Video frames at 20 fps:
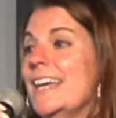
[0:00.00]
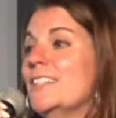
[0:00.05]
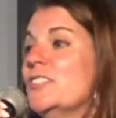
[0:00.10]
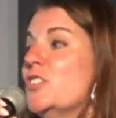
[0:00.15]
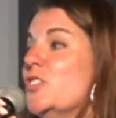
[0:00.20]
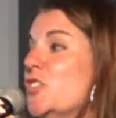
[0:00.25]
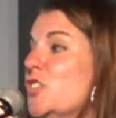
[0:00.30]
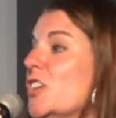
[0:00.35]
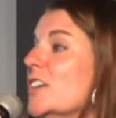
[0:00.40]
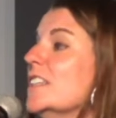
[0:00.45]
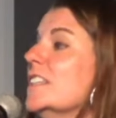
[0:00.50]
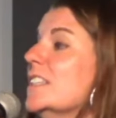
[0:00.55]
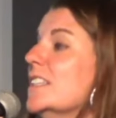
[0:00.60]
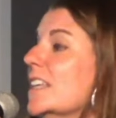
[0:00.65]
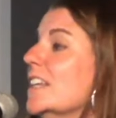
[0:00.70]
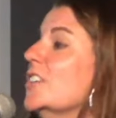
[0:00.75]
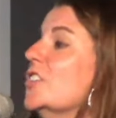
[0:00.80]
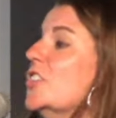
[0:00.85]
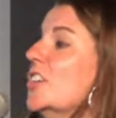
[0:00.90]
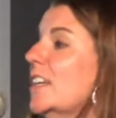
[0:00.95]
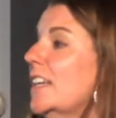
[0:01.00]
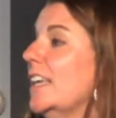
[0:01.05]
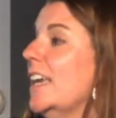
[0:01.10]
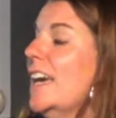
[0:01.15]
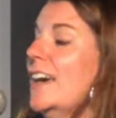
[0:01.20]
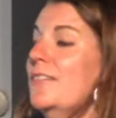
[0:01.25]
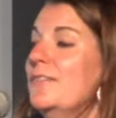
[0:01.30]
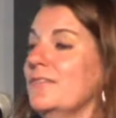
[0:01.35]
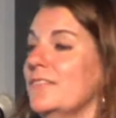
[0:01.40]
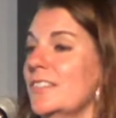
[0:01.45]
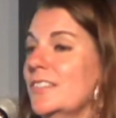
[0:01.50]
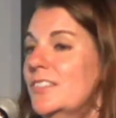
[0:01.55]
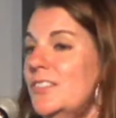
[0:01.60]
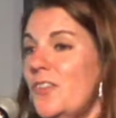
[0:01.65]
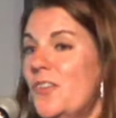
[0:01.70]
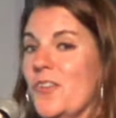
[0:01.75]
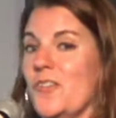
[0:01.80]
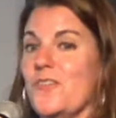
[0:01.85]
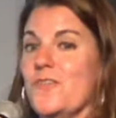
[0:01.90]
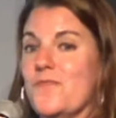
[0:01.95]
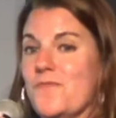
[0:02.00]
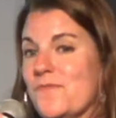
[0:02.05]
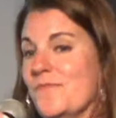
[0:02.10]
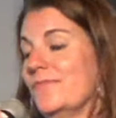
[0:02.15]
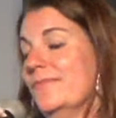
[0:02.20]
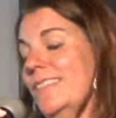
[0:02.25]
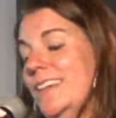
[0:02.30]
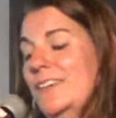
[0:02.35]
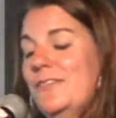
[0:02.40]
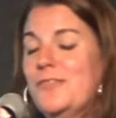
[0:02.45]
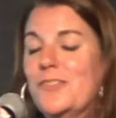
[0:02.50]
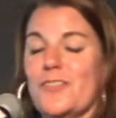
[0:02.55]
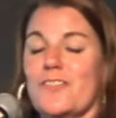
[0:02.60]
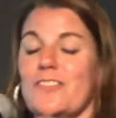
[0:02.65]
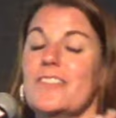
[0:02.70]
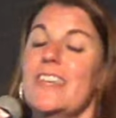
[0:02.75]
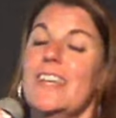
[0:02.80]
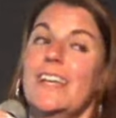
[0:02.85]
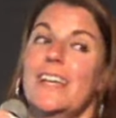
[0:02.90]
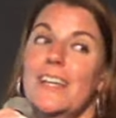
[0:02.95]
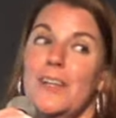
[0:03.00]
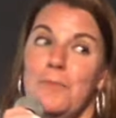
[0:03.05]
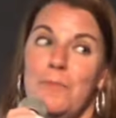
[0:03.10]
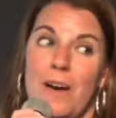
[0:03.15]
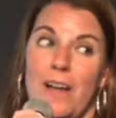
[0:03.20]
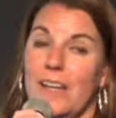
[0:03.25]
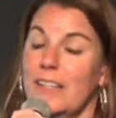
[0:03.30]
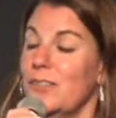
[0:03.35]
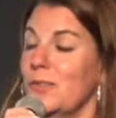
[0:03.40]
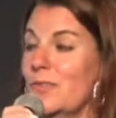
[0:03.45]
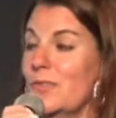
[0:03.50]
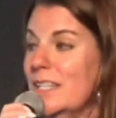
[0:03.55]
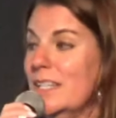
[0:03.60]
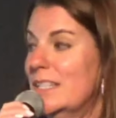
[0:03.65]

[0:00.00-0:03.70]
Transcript: It's just such a gift. So if you're thinking about it, don't